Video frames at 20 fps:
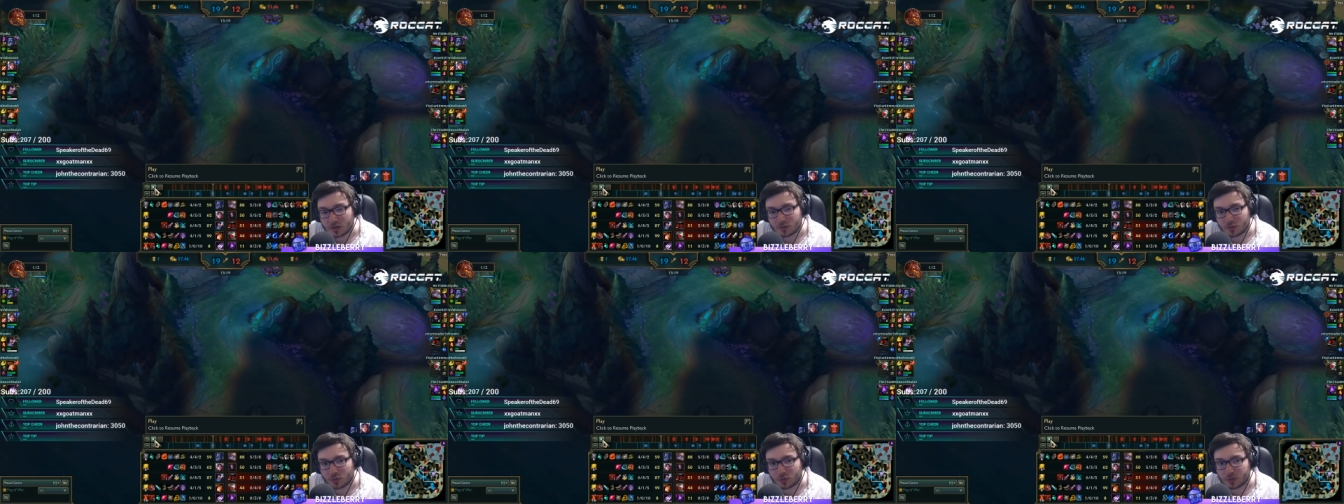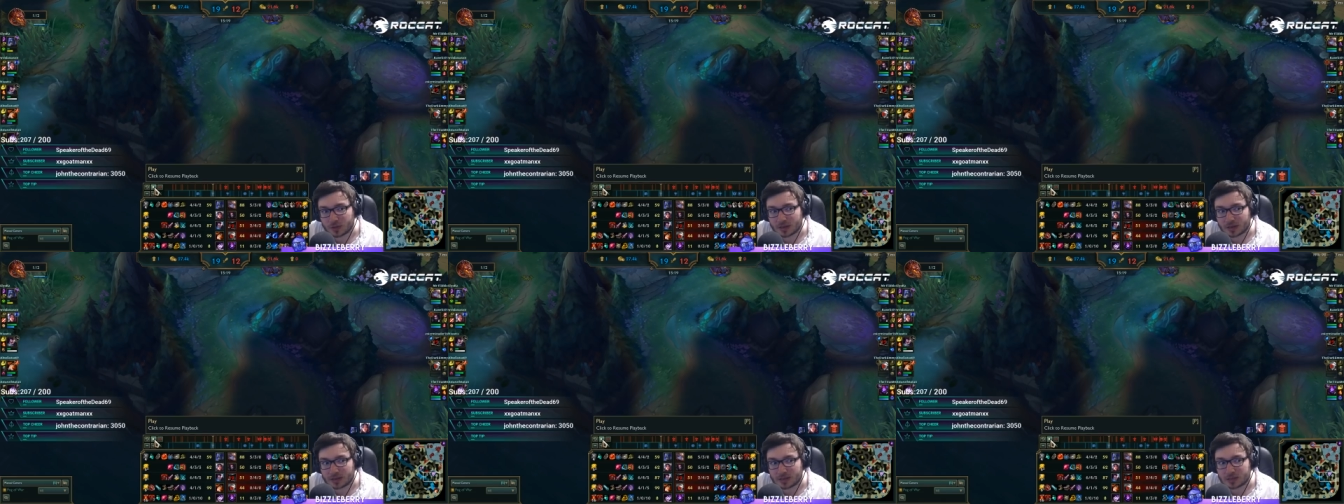for
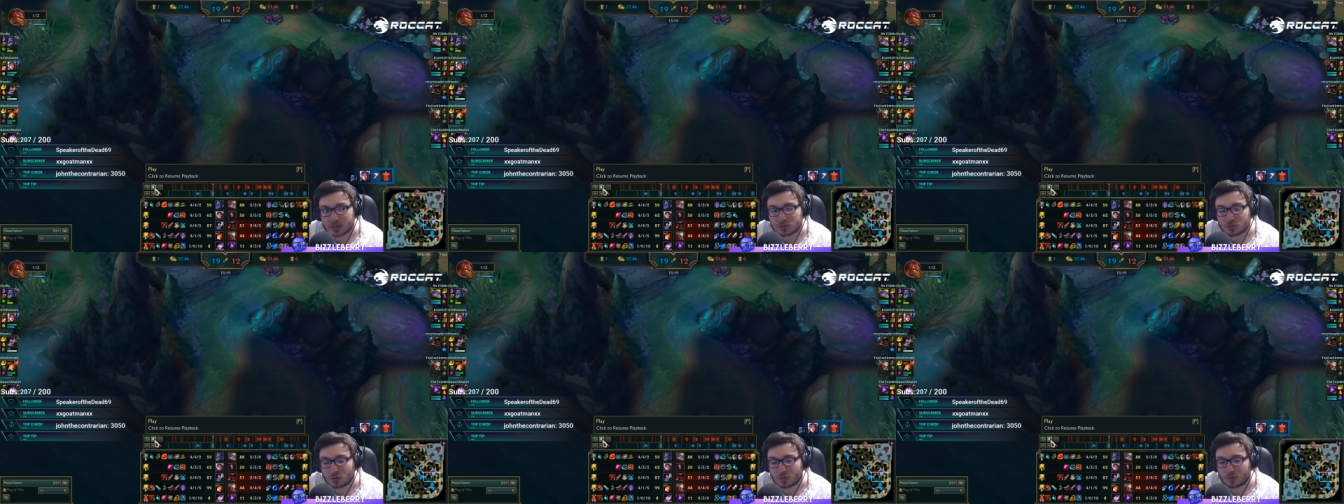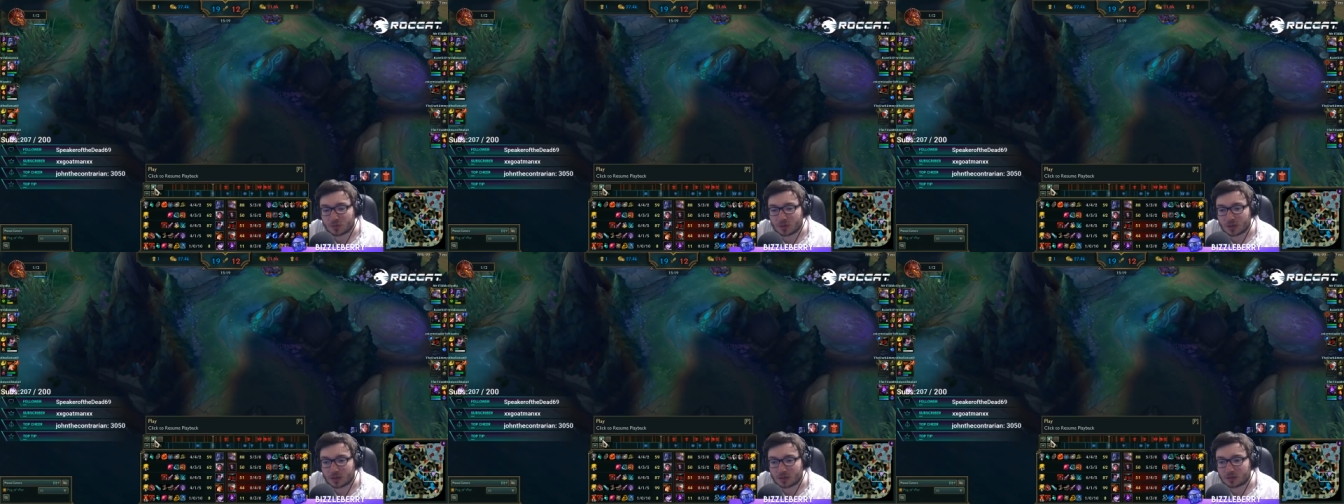the Elise
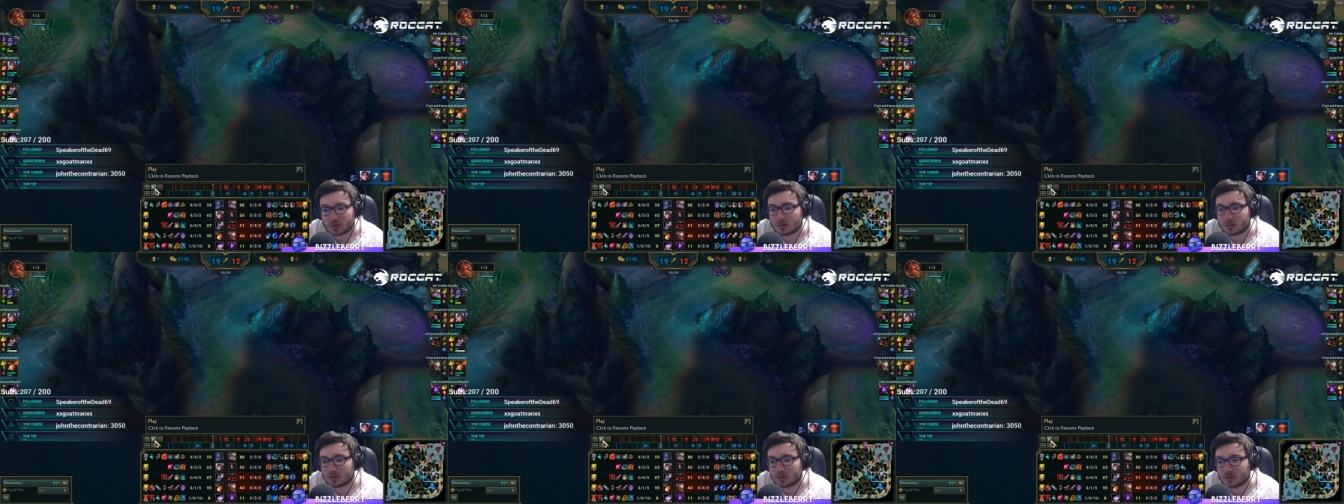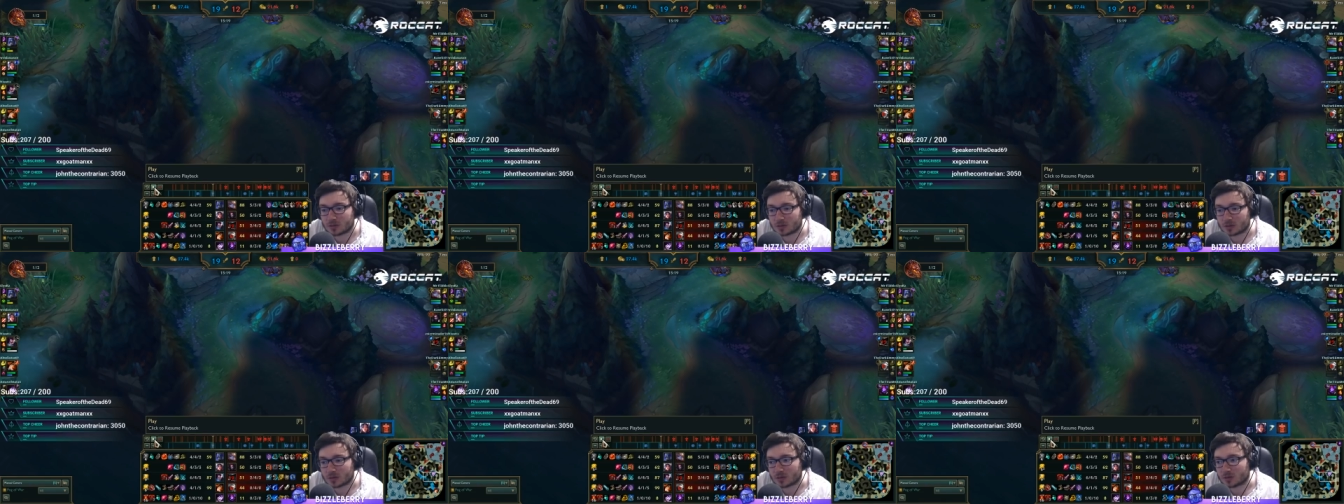rather than,
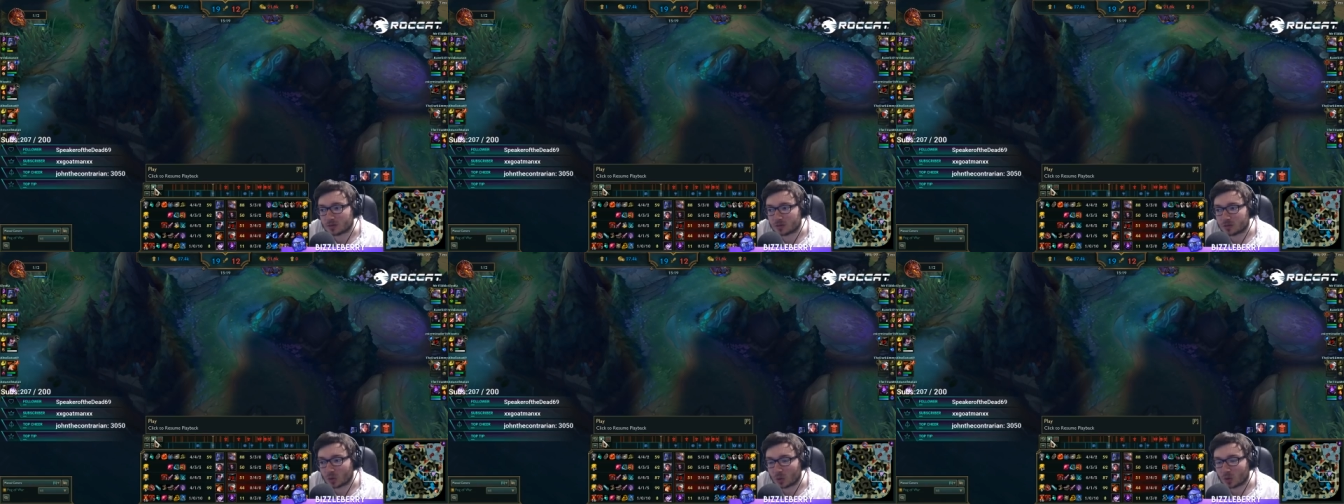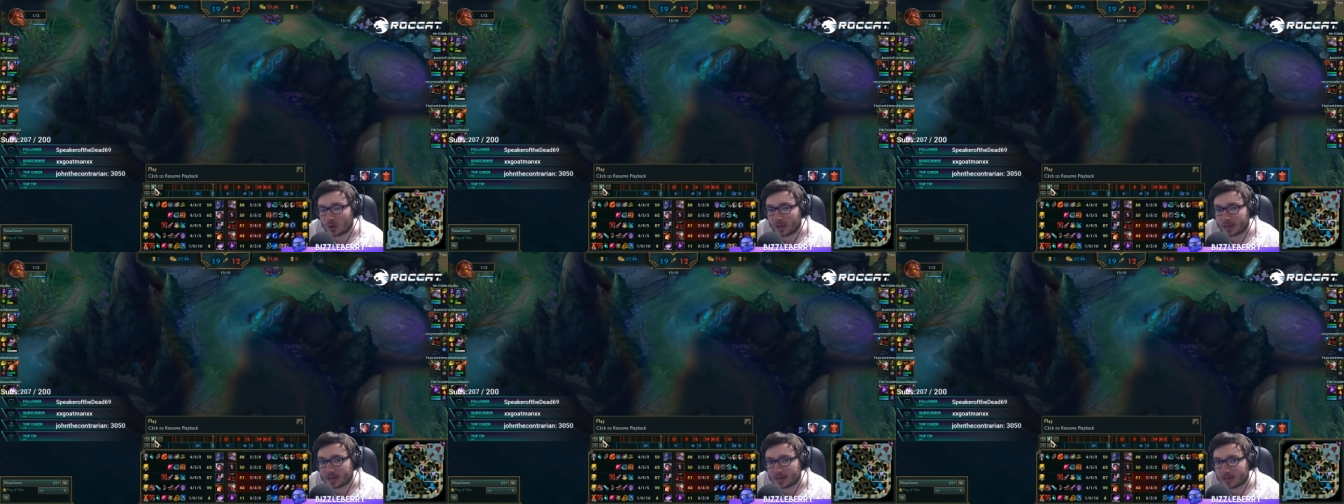you know, you
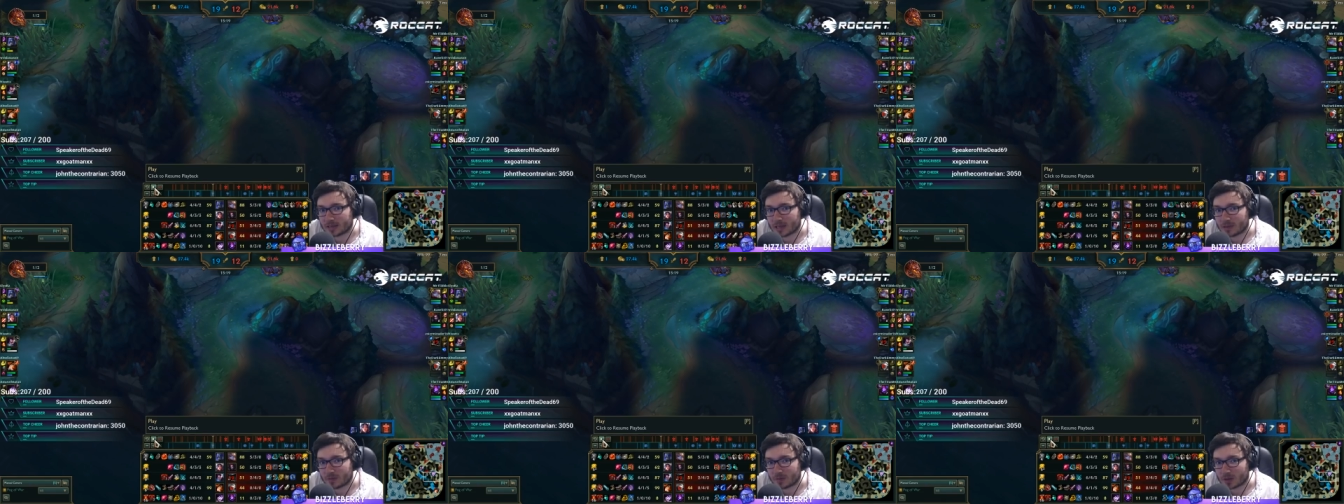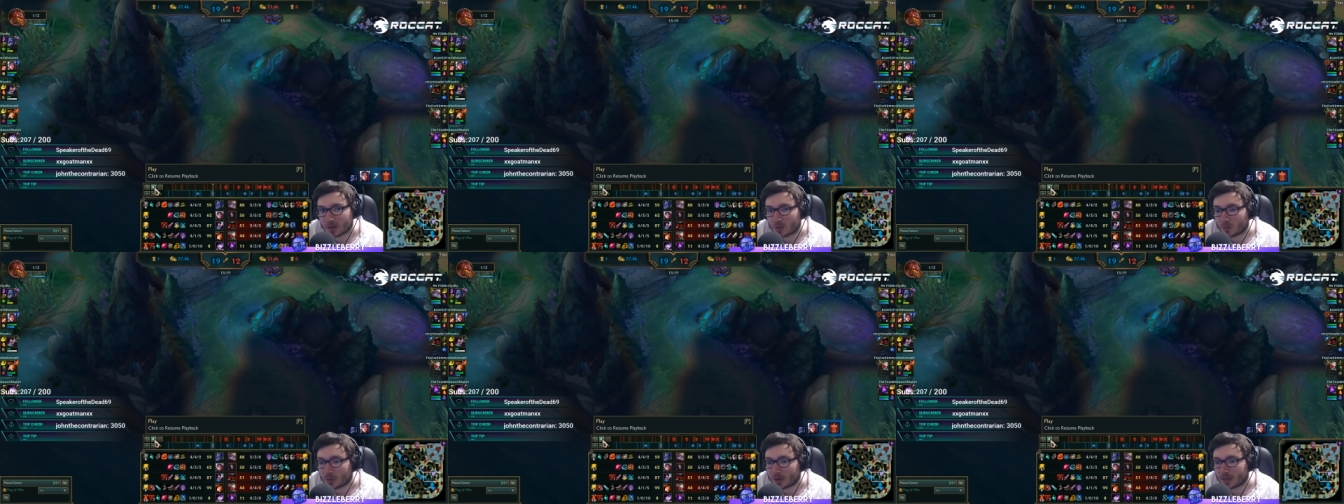likely
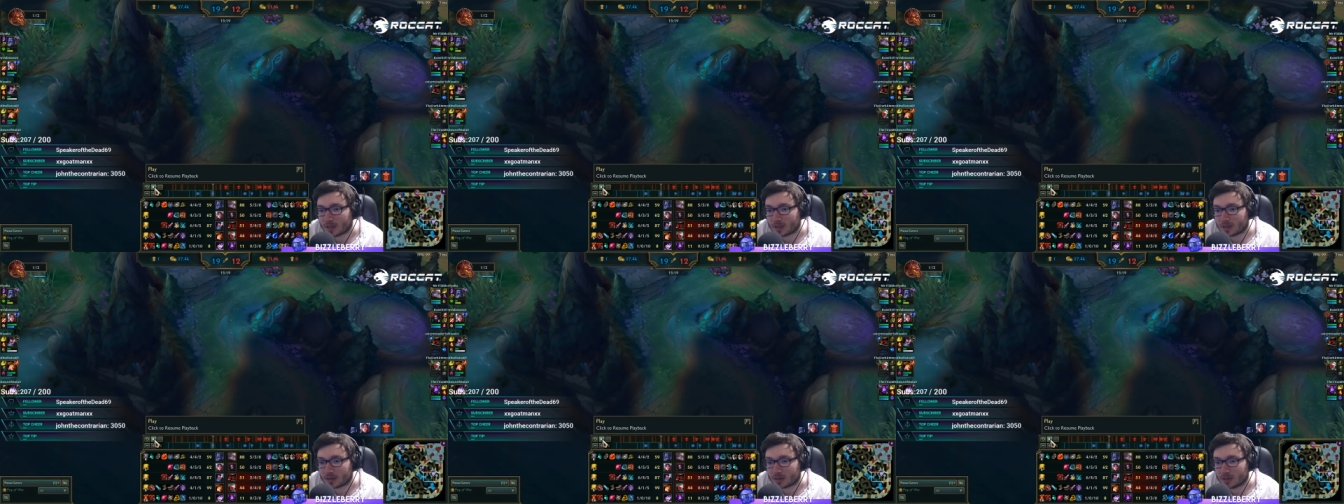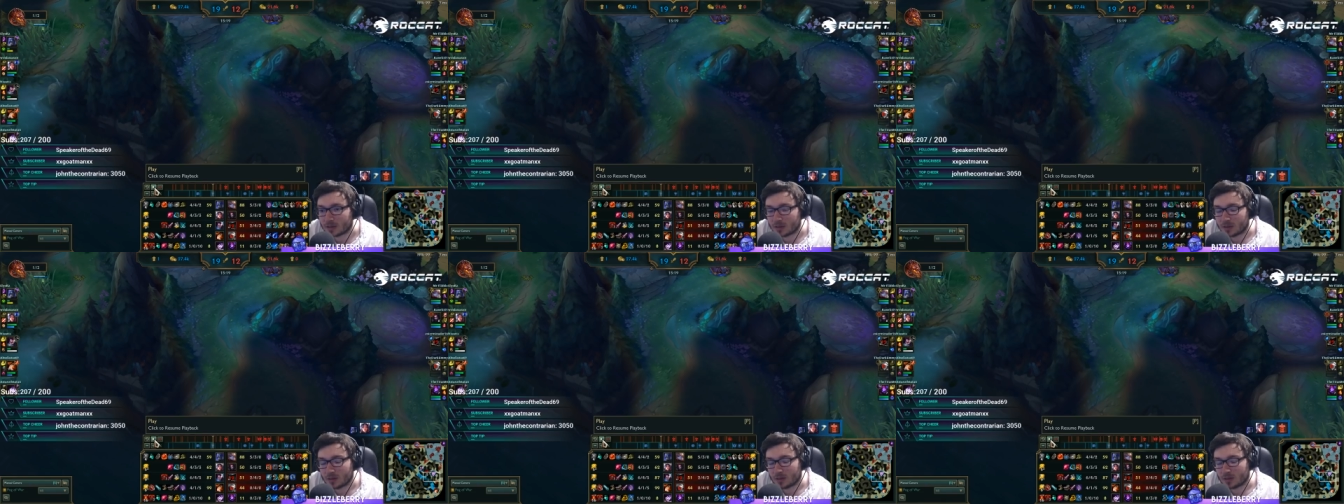giving away